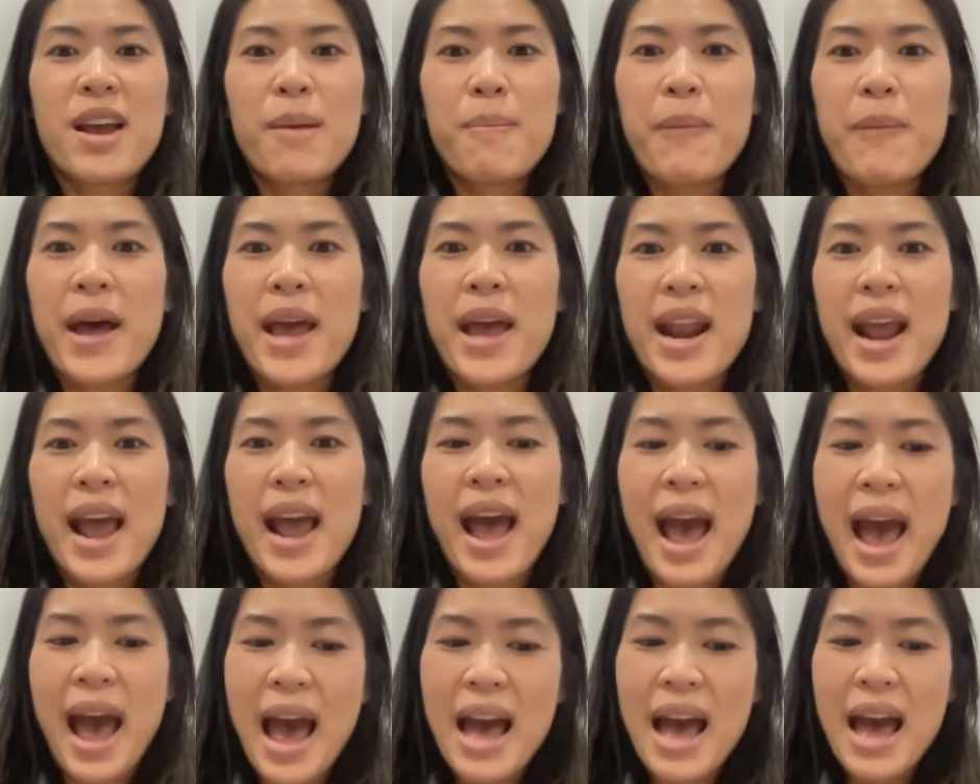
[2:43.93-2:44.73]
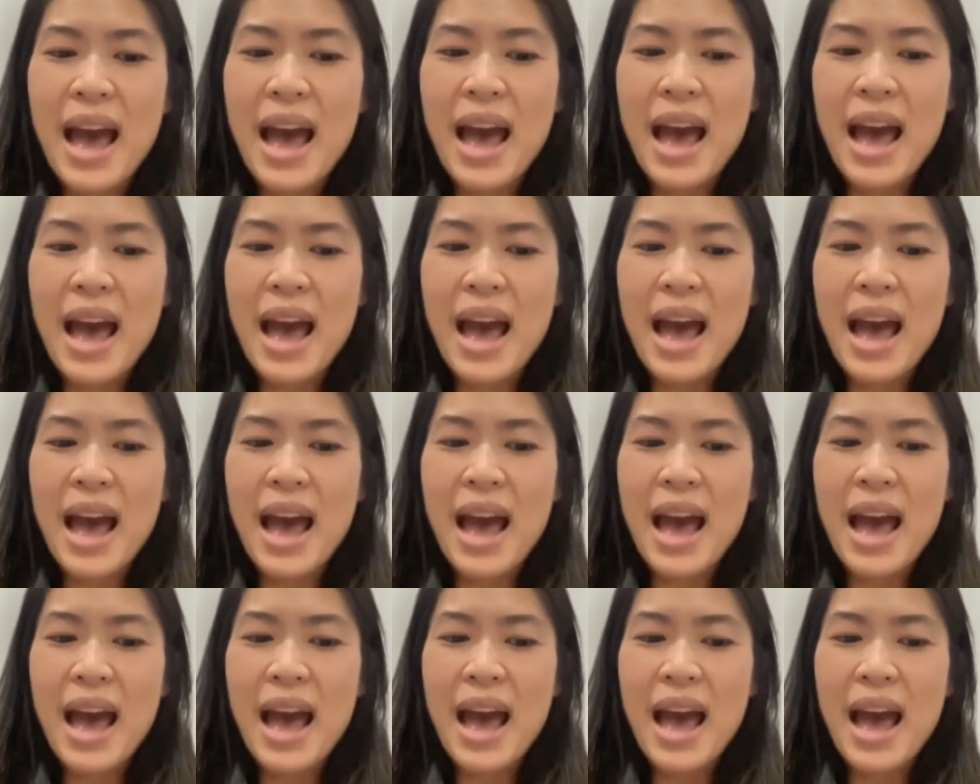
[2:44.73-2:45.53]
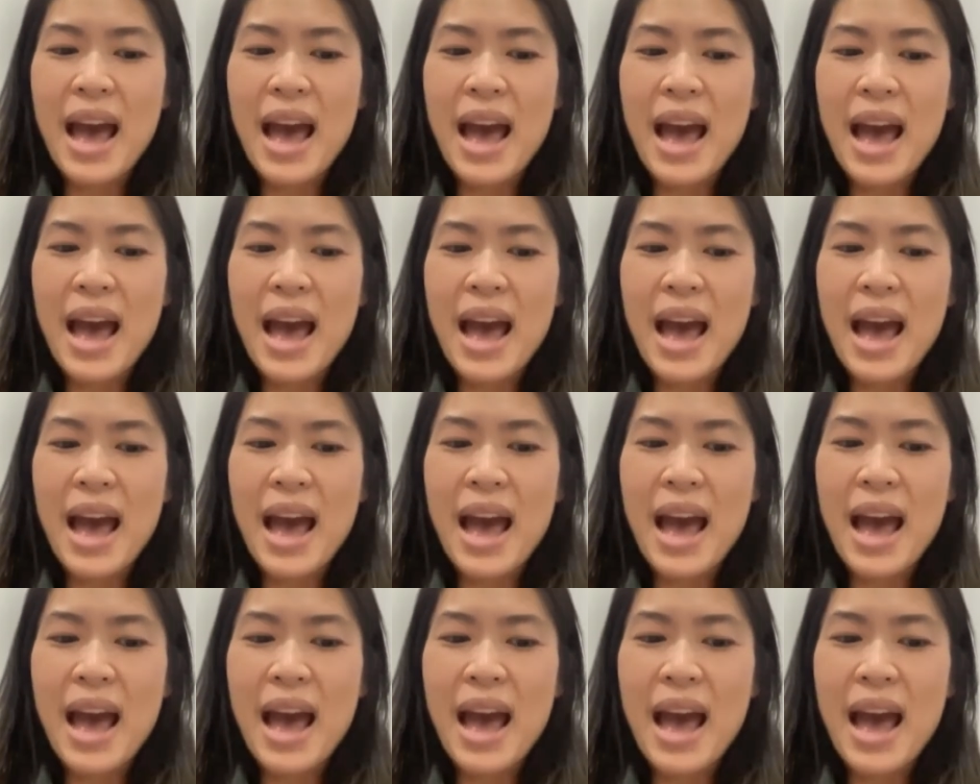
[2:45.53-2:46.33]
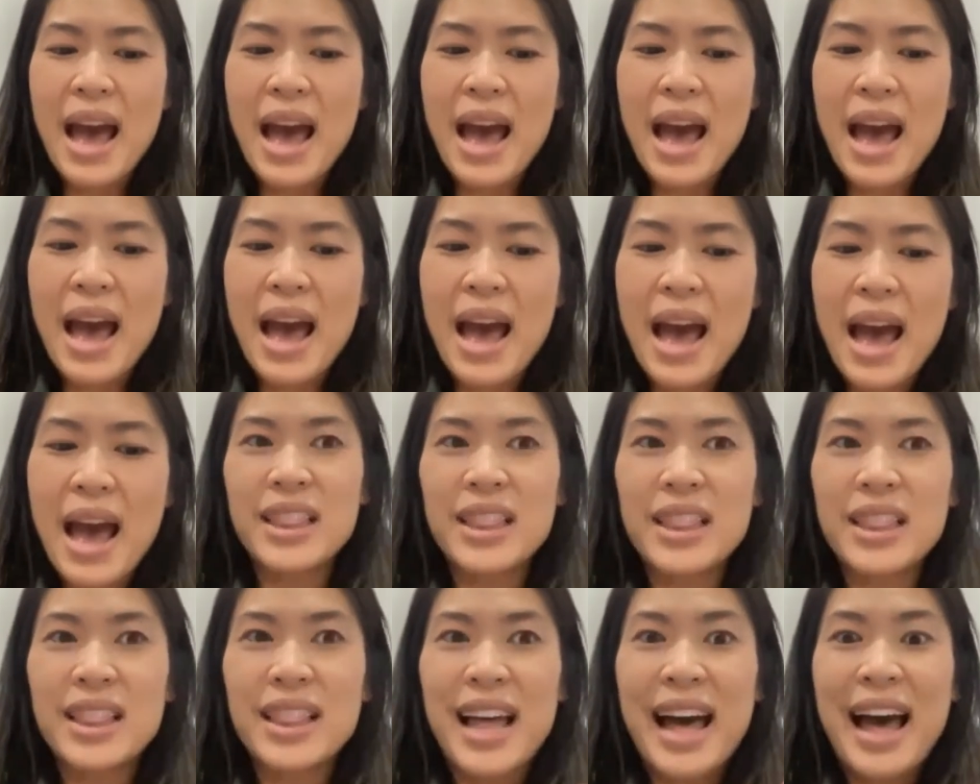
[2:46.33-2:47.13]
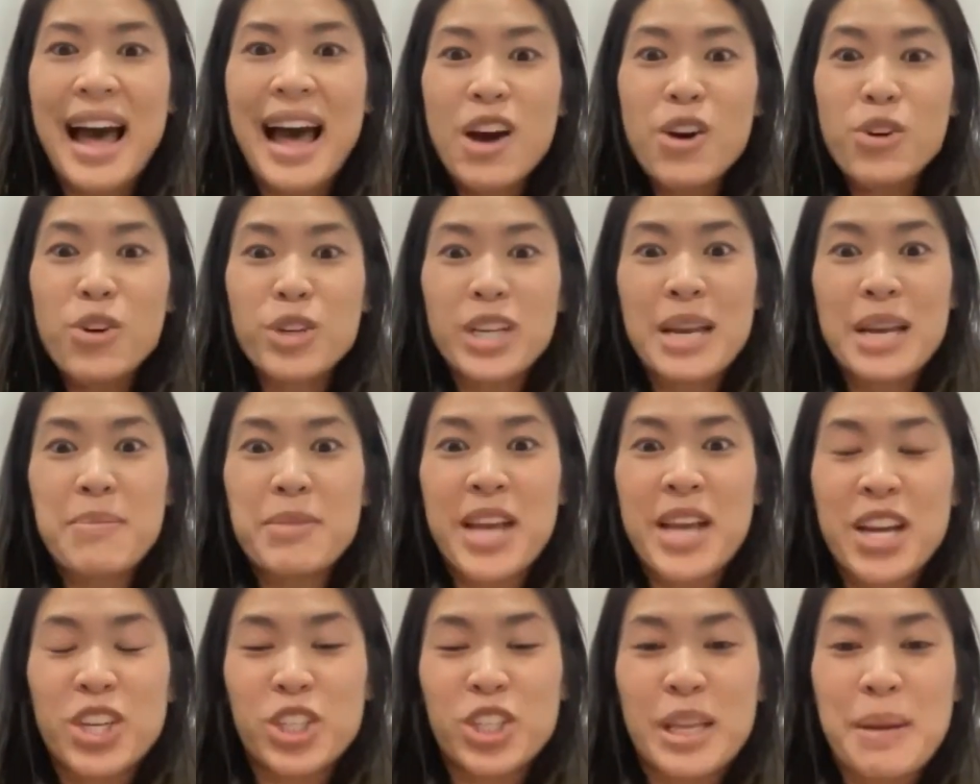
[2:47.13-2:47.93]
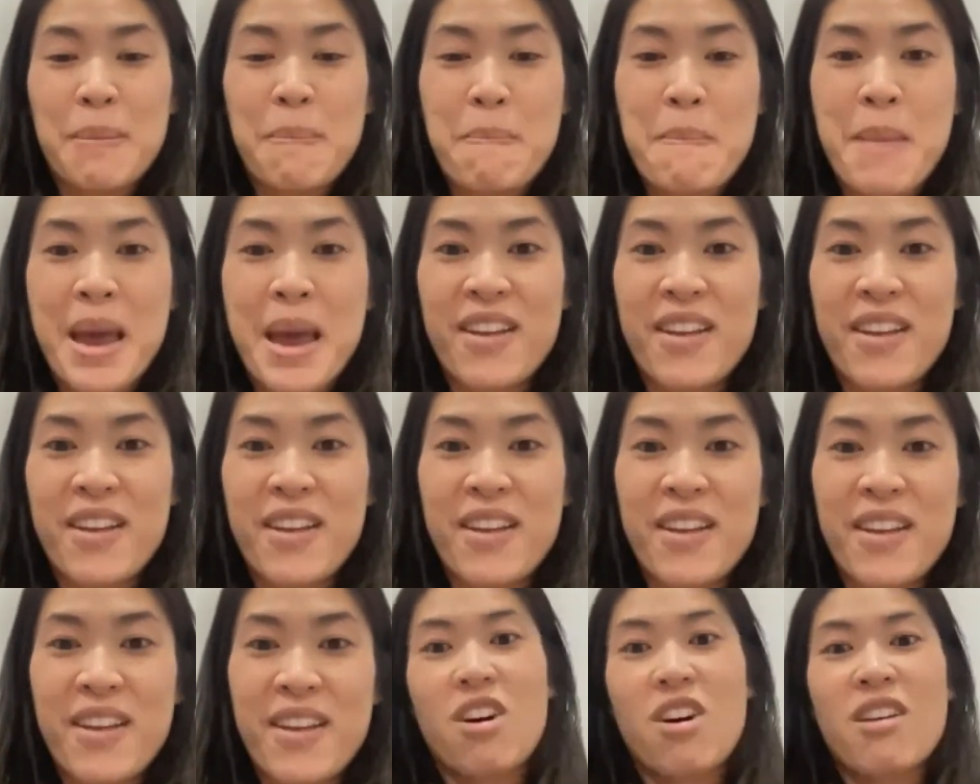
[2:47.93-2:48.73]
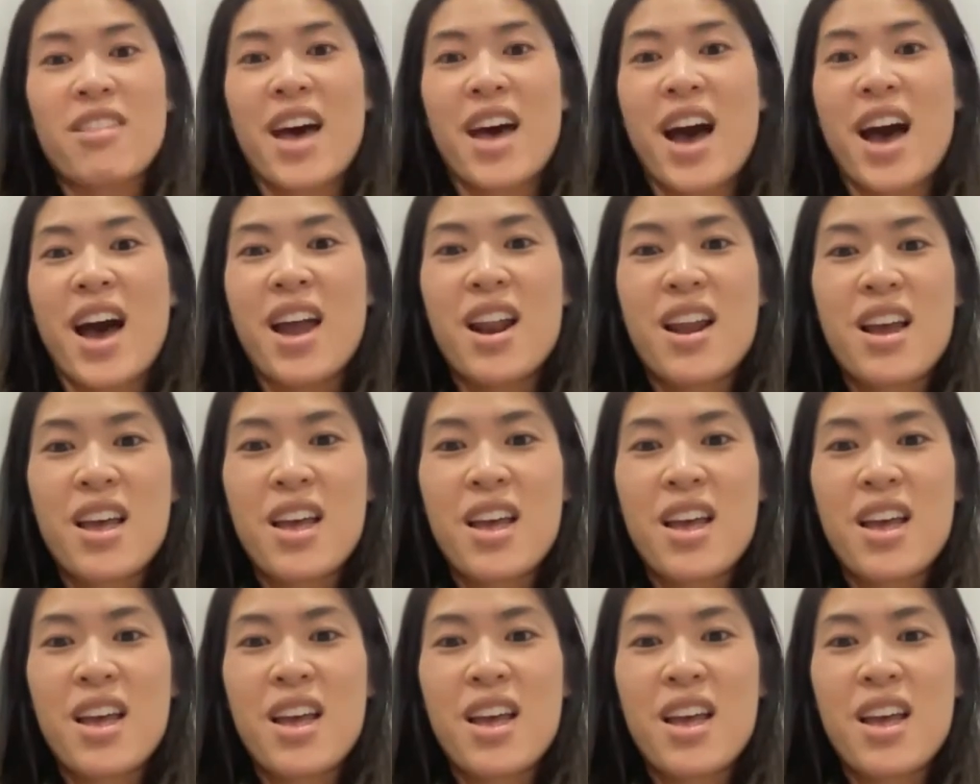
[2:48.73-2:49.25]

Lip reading: But having that power of the adjustment, it allowed him to actually manifest all that.